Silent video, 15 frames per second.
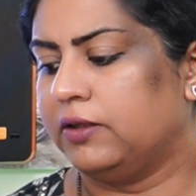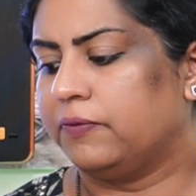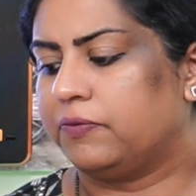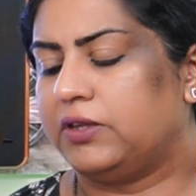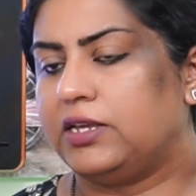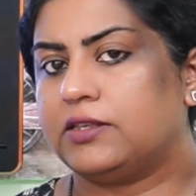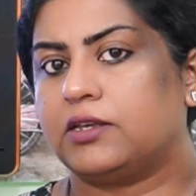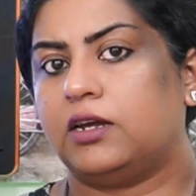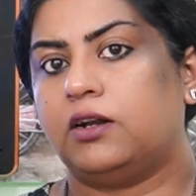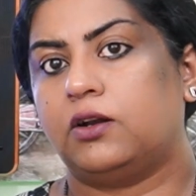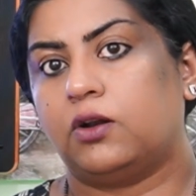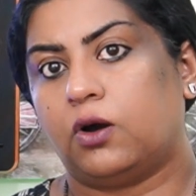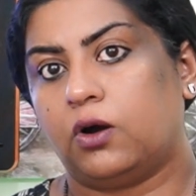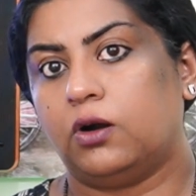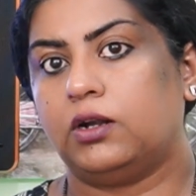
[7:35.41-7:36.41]
These are
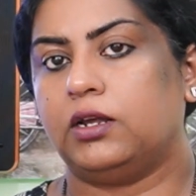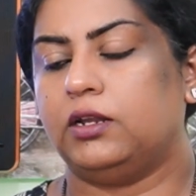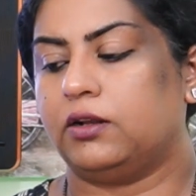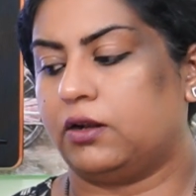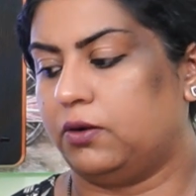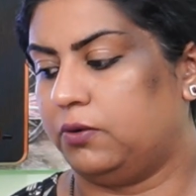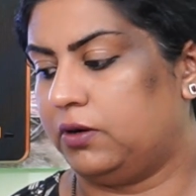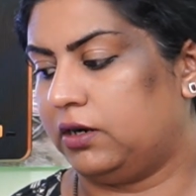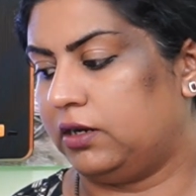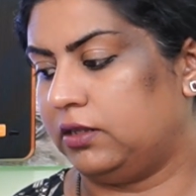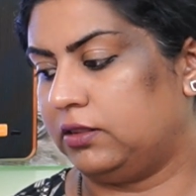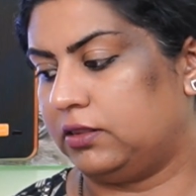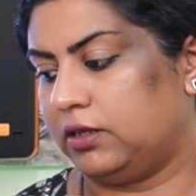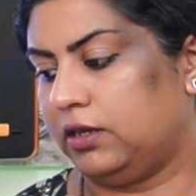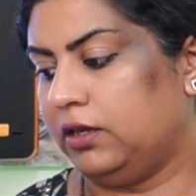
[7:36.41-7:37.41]
not included
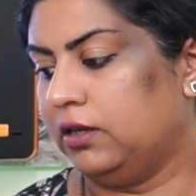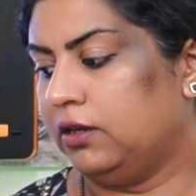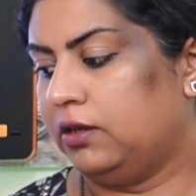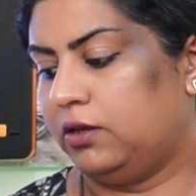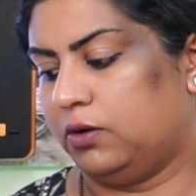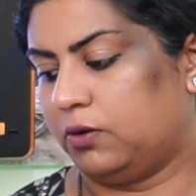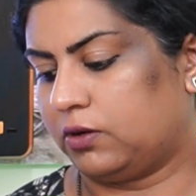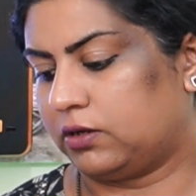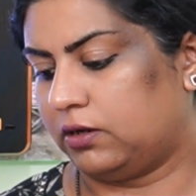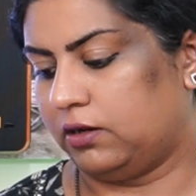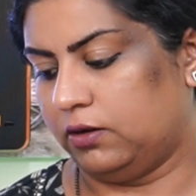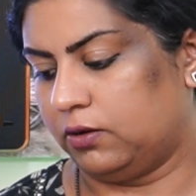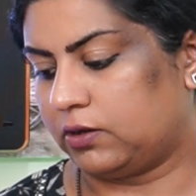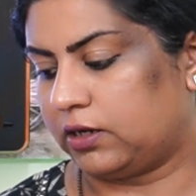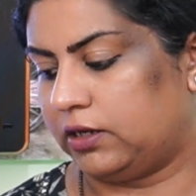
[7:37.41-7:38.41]
in the
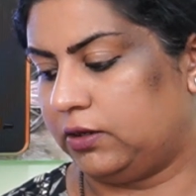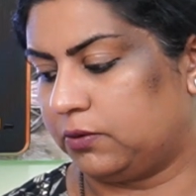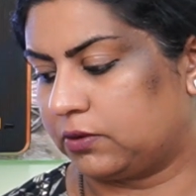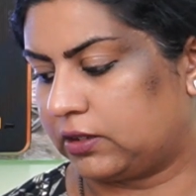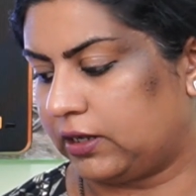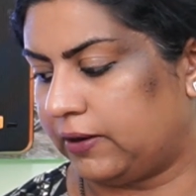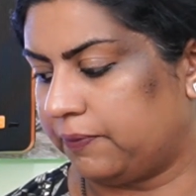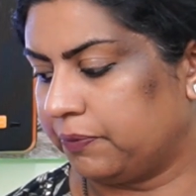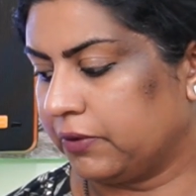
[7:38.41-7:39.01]
Lokayukta.